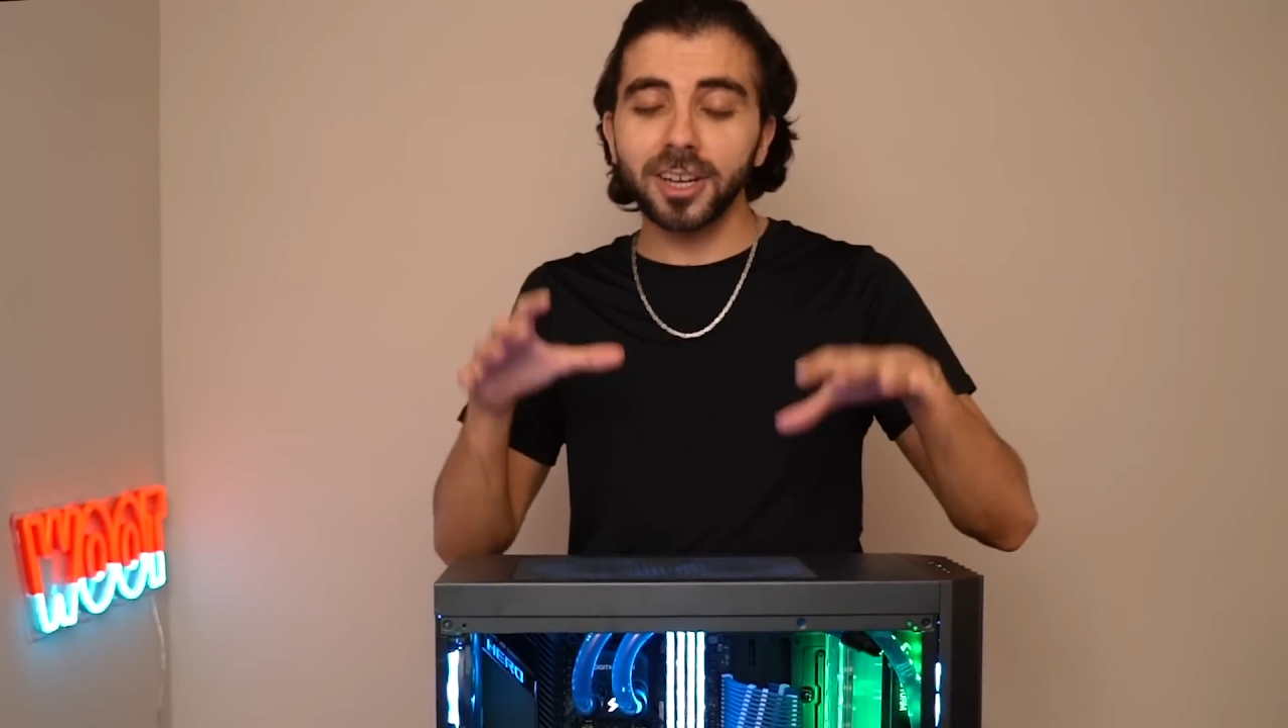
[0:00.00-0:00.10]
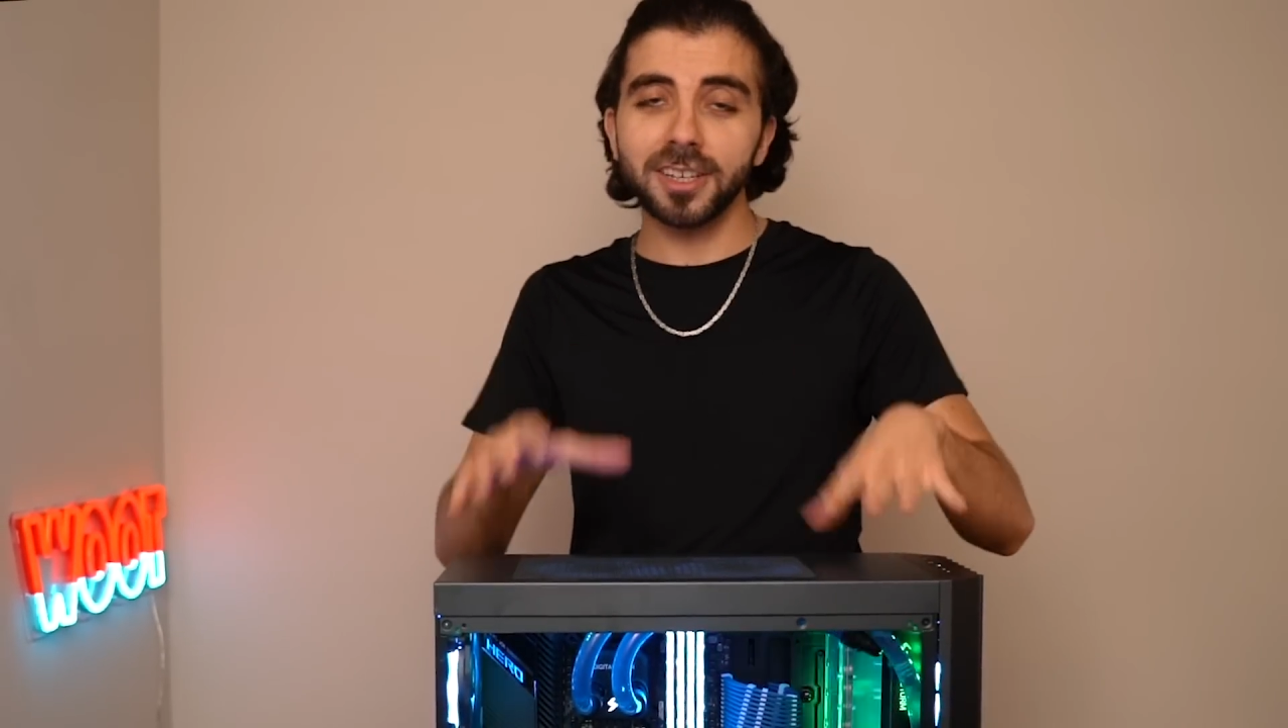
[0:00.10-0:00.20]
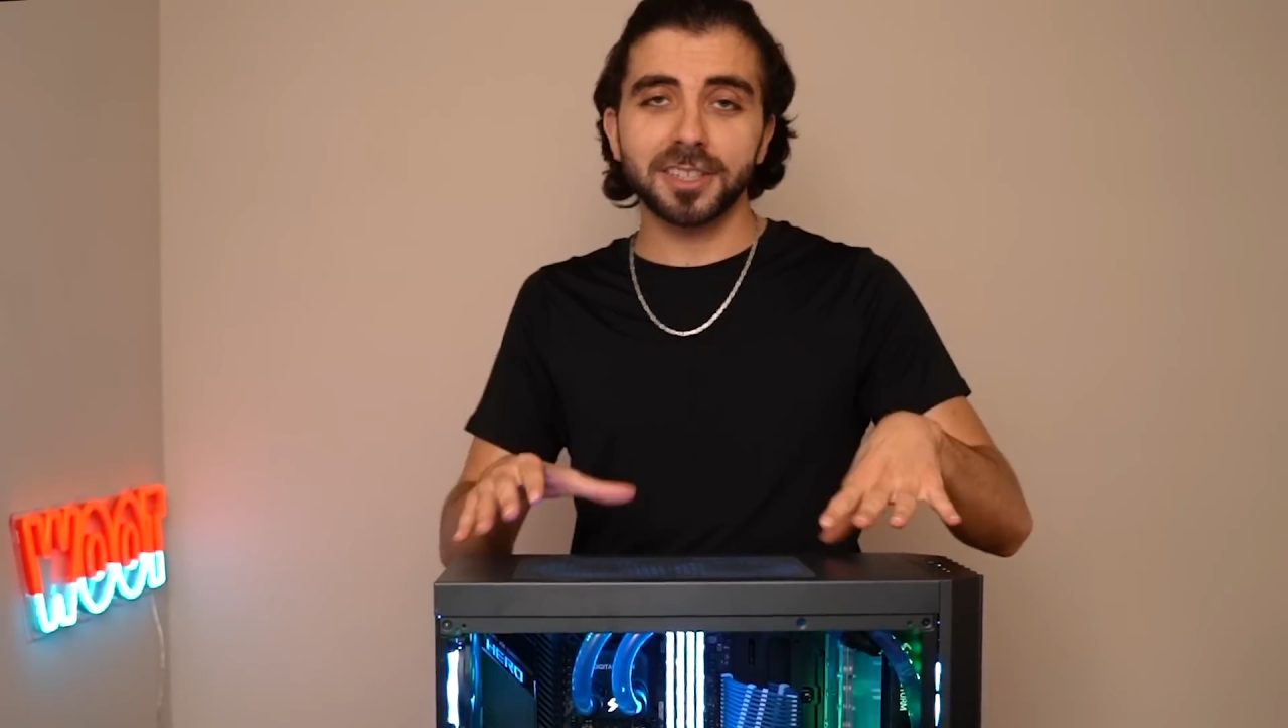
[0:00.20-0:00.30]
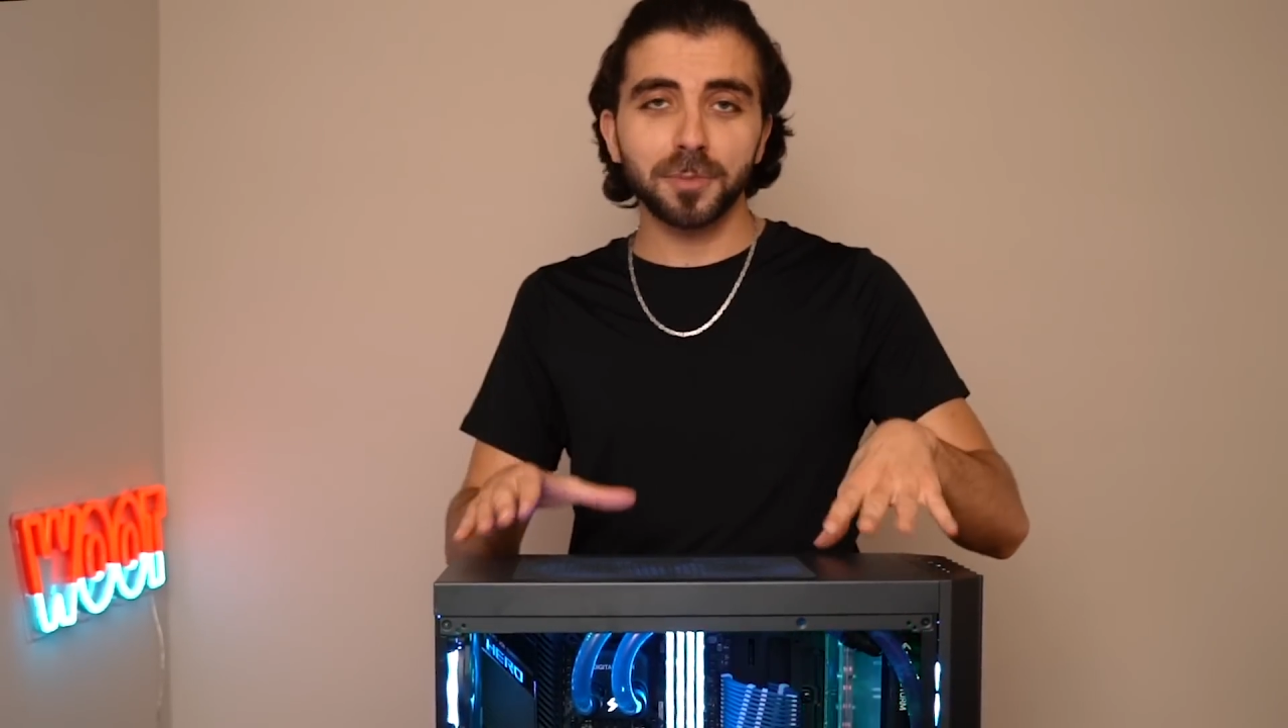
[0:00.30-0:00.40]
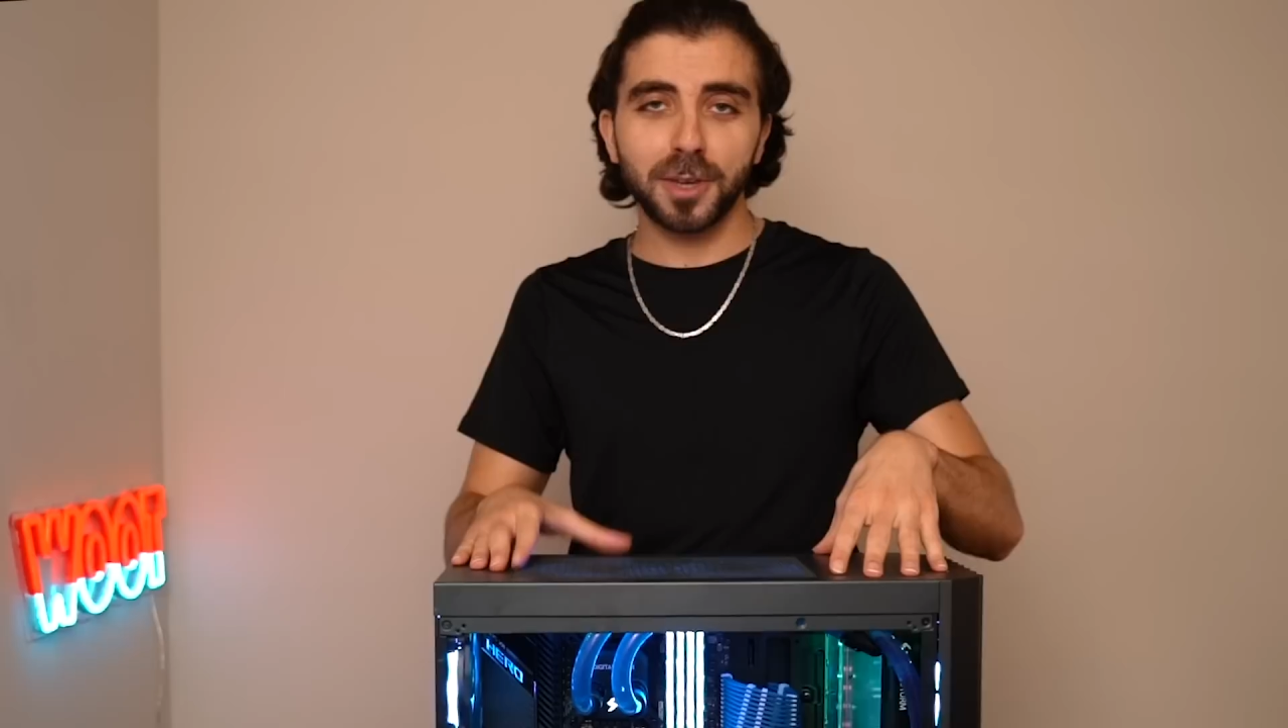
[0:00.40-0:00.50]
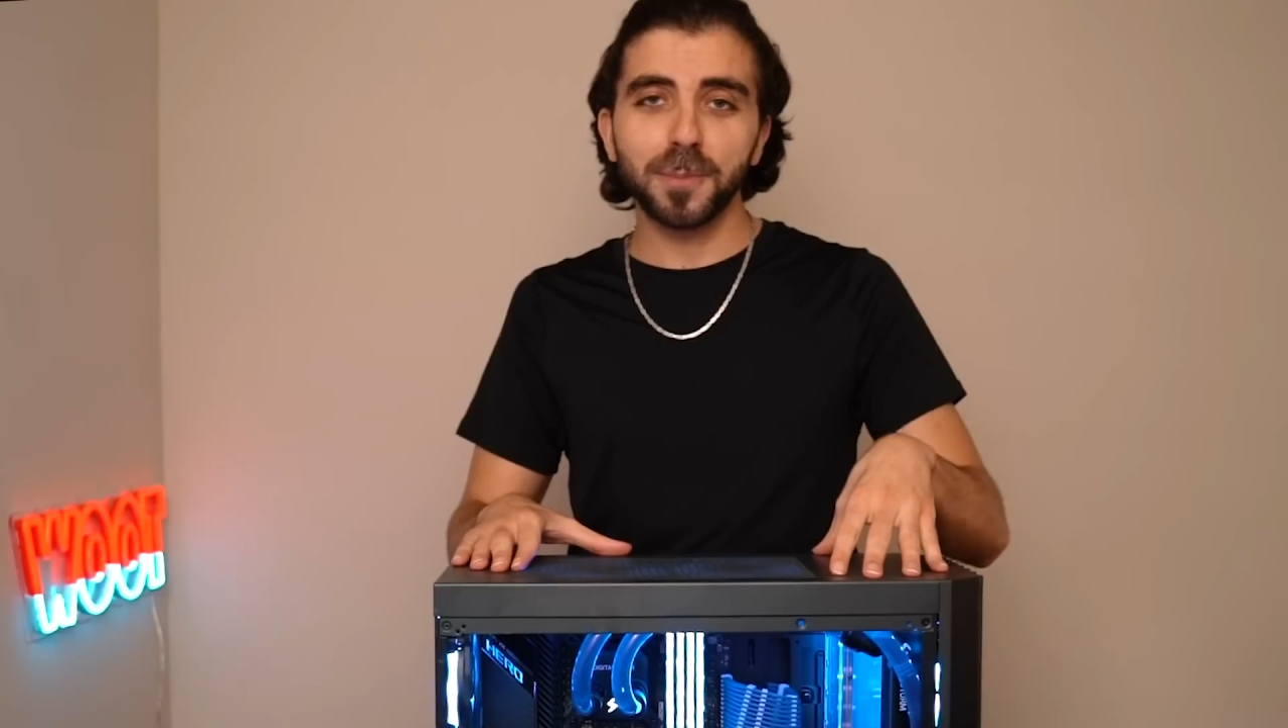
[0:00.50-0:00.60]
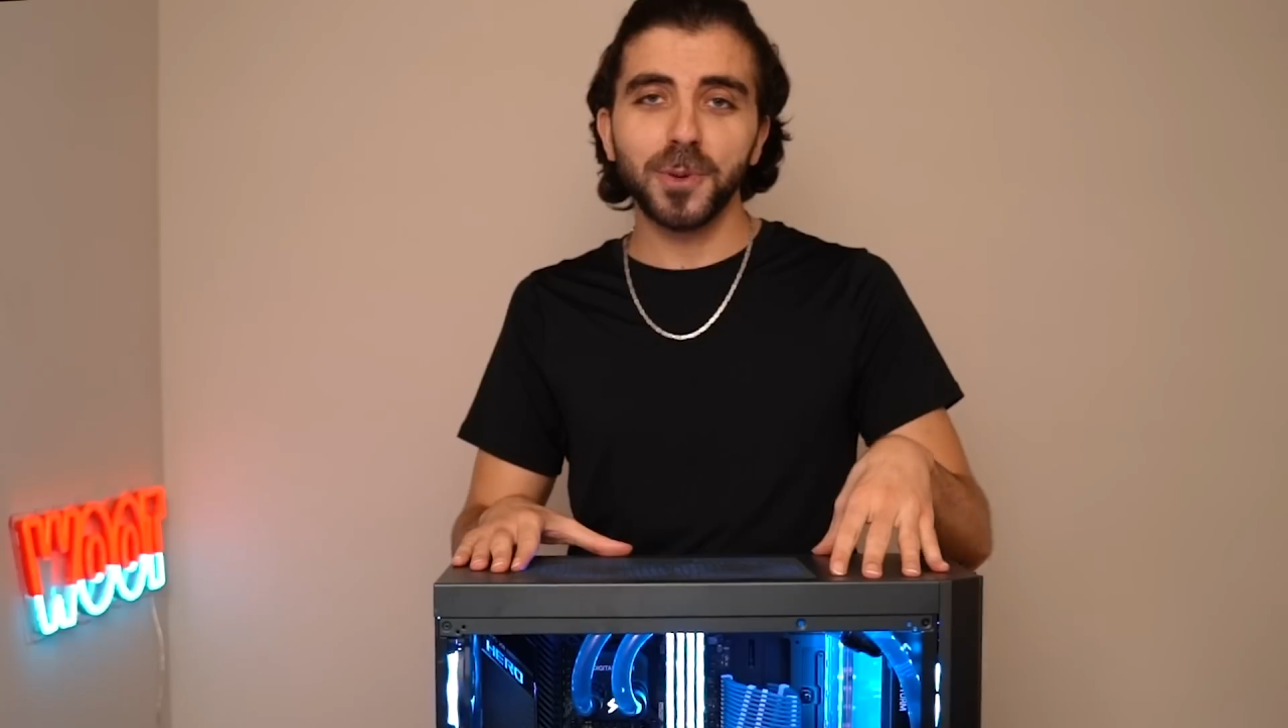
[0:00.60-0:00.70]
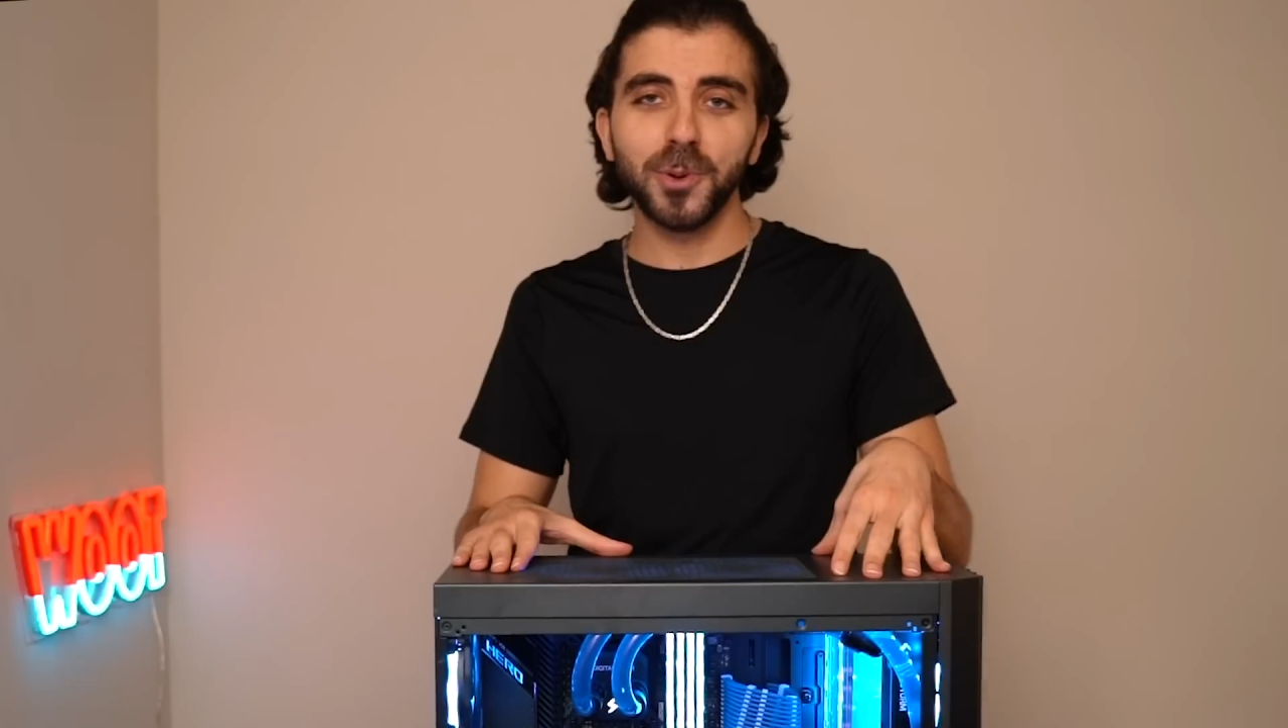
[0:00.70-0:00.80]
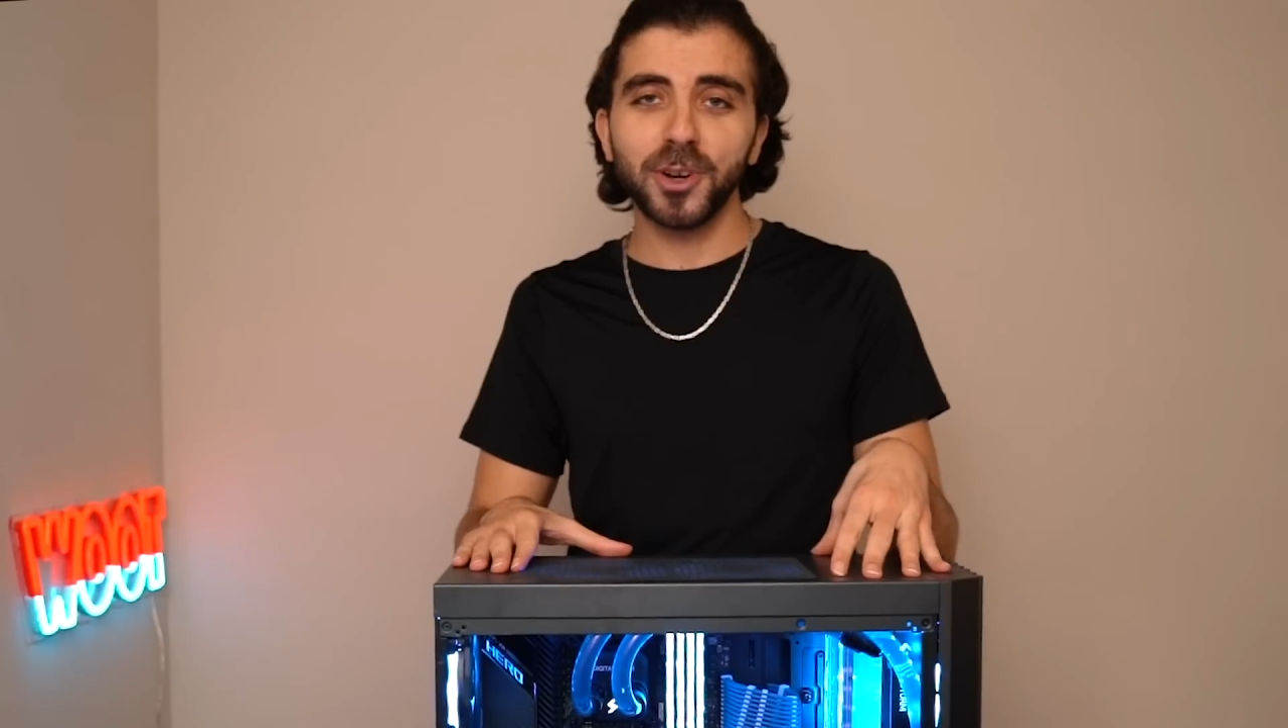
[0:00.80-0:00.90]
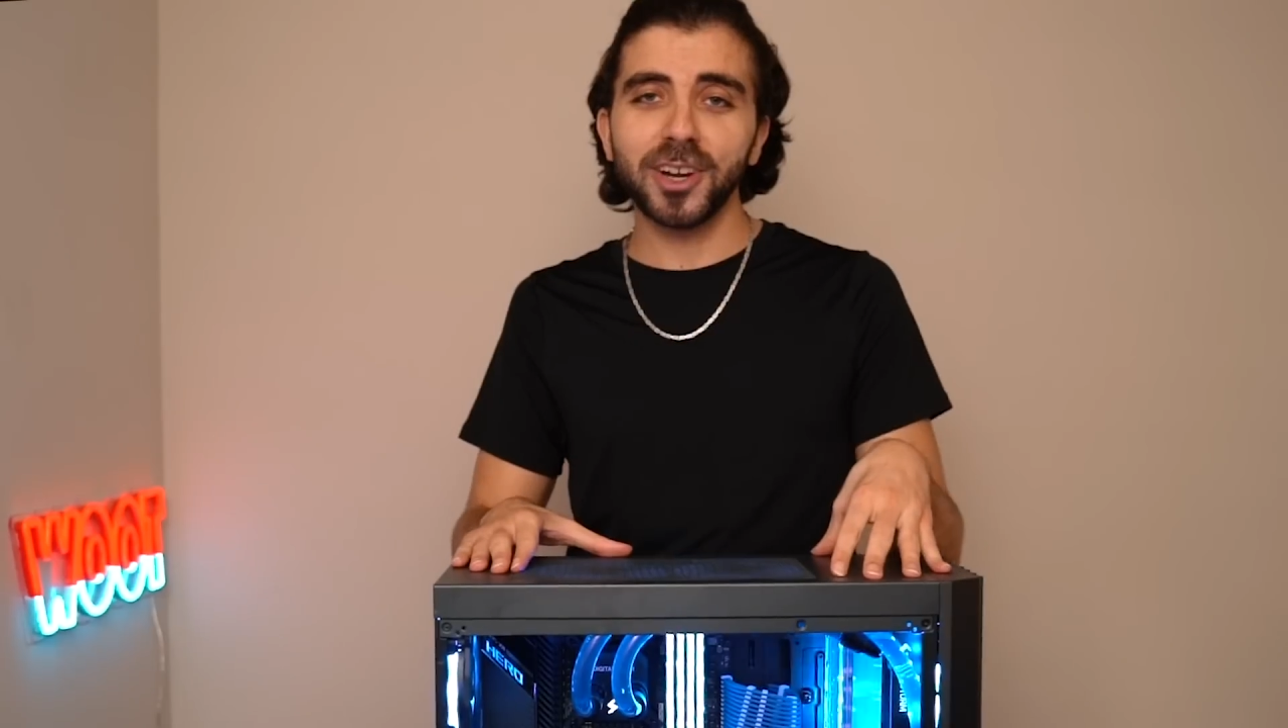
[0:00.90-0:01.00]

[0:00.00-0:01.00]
custom computer,